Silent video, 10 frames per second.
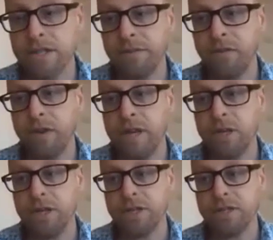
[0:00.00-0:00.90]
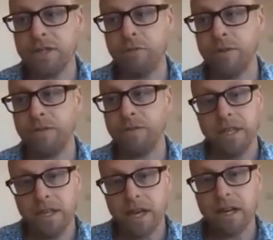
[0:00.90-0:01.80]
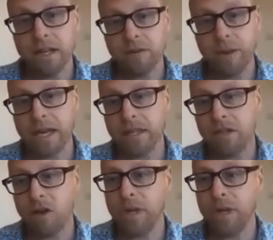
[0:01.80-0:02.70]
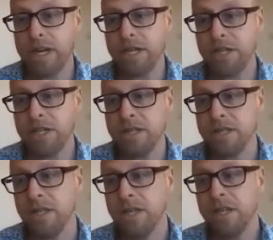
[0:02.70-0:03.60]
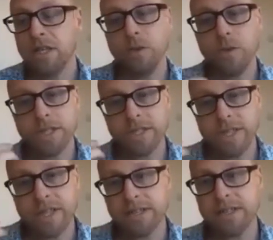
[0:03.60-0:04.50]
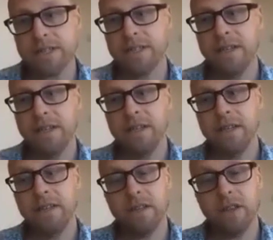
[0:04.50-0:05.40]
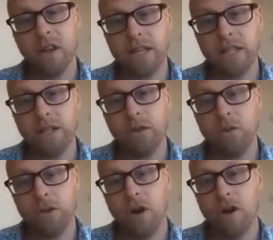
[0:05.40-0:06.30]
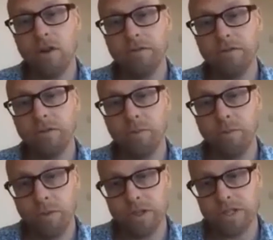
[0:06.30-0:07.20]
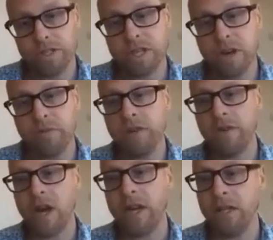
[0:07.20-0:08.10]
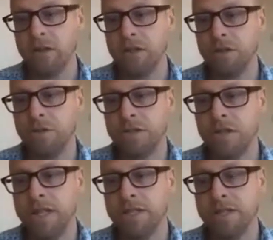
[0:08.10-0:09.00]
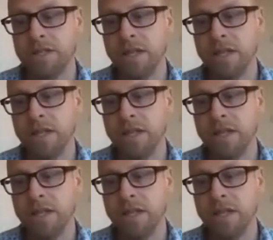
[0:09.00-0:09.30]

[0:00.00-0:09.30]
different images from different color band combinations to assess the likelihood of the discovery of archaeological sites.